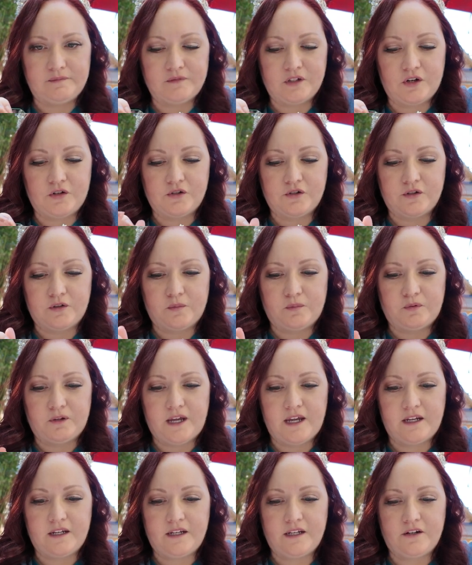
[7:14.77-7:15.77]
Here's the
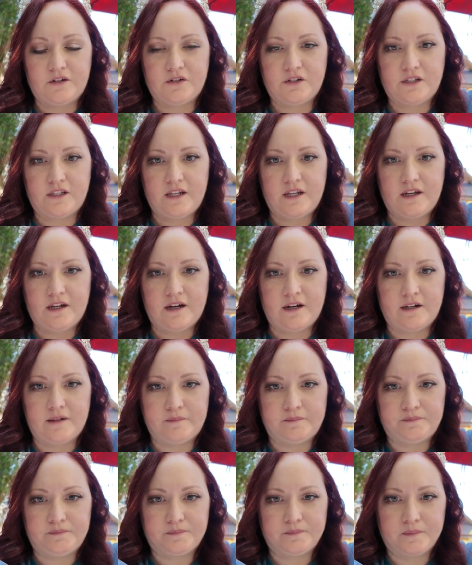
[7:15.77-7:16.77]
plate. Here's
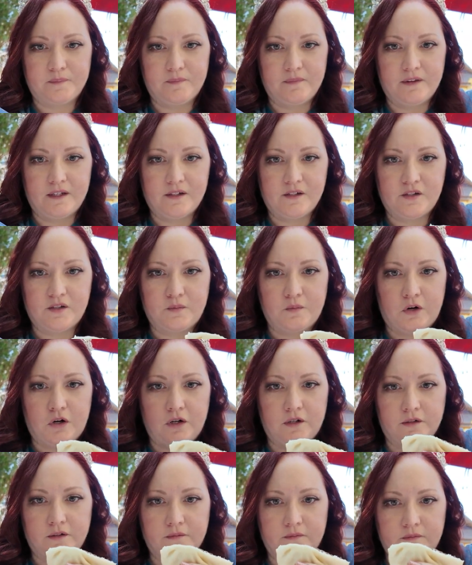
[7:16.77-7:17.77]
the
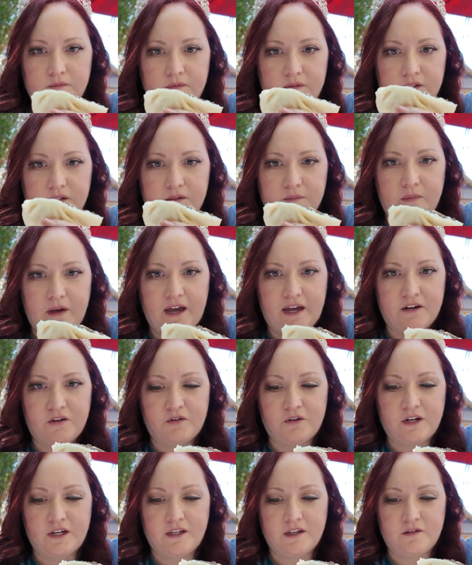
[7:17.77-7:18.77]
small
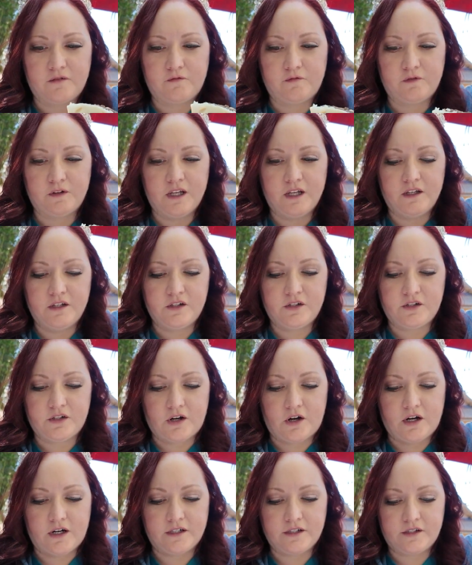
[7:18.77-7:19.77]
smattering of
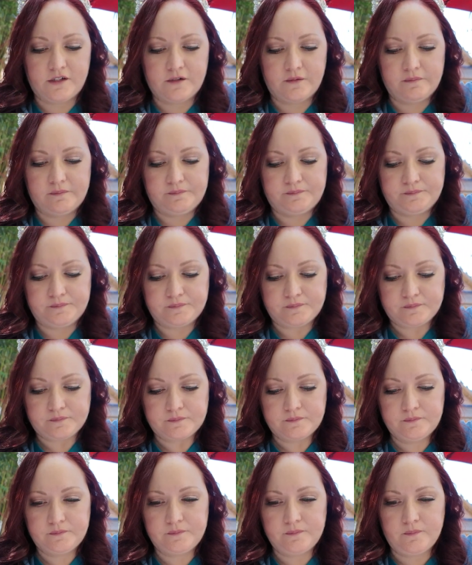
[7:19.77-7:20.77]
sauce
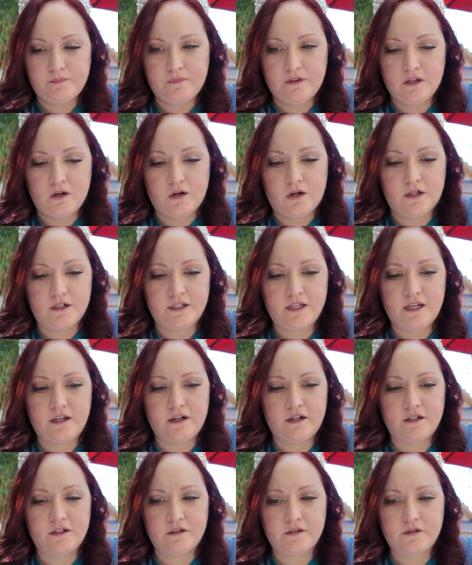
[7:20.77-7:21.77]
on
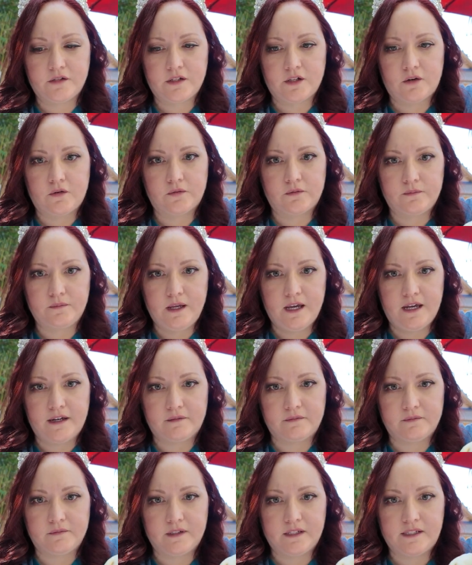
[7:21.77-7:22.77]
here. So yeah,
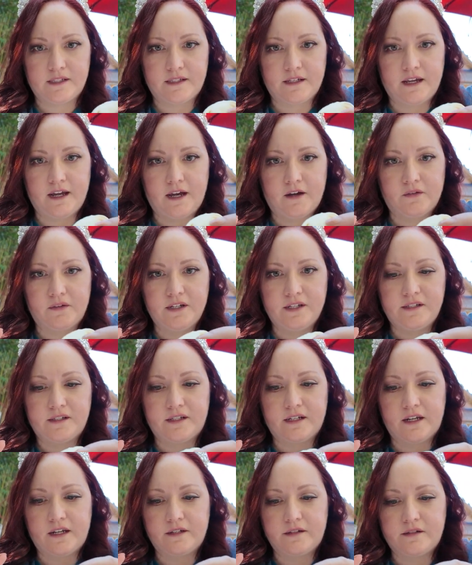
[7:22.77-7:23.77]
let's see how
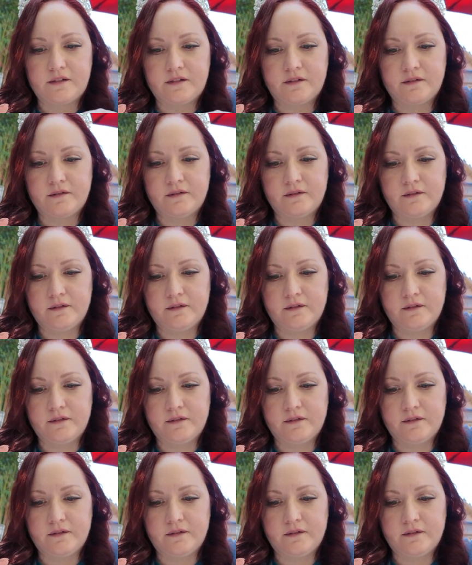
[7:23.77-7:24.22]
this tastes.